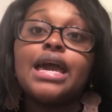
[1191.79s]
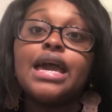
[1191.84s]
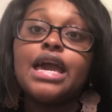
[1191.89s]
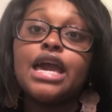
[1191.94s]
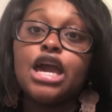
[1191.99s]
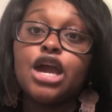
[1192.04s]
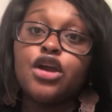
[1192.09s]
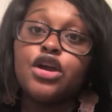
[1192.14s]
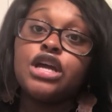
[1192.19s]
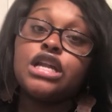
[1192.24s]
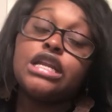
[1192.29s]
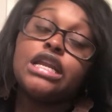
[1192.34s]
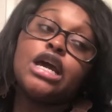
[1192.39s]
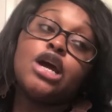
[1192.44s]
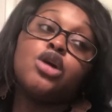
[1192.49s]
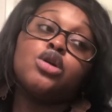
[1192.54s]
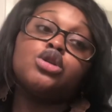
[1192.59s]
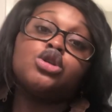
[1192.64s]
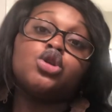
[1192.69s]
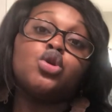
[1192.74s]
hair and
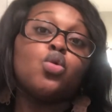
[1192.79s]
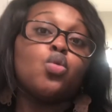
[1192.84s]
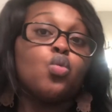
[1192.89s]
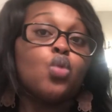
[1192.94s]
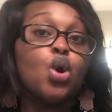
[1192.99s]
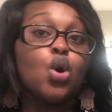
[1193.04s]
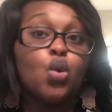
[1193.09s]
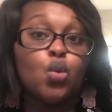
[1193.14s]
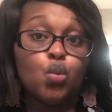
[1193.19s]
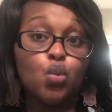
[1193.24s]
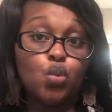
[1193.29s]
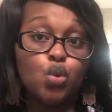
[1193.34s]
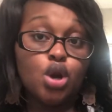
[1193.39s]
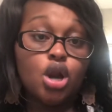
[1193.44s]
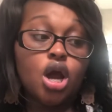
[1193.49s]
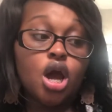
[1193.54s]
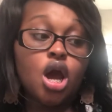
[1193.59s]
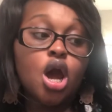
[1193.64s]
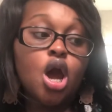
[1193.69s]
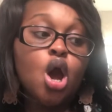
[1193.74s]
nails
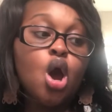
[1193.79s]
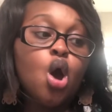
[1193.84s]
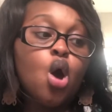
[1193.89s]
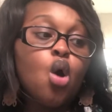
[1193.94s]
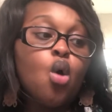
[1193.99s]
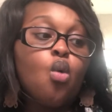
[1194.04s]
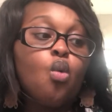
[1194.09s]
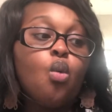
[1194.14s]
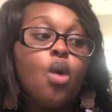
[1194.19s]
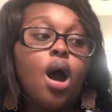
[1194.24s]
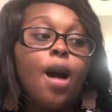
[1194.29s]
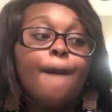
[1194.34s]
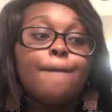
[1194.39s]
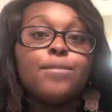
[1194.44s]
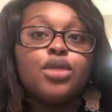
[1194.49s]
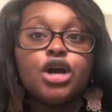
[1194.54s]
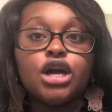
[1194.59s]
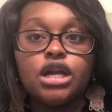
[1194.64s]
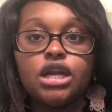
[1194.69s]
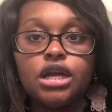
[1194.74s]
grown while
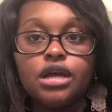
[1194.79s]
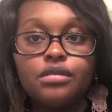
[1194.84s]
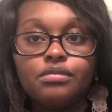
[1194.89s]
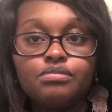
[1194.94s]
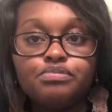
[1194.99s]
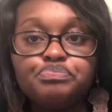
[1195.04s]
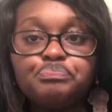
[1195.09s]
pregnant?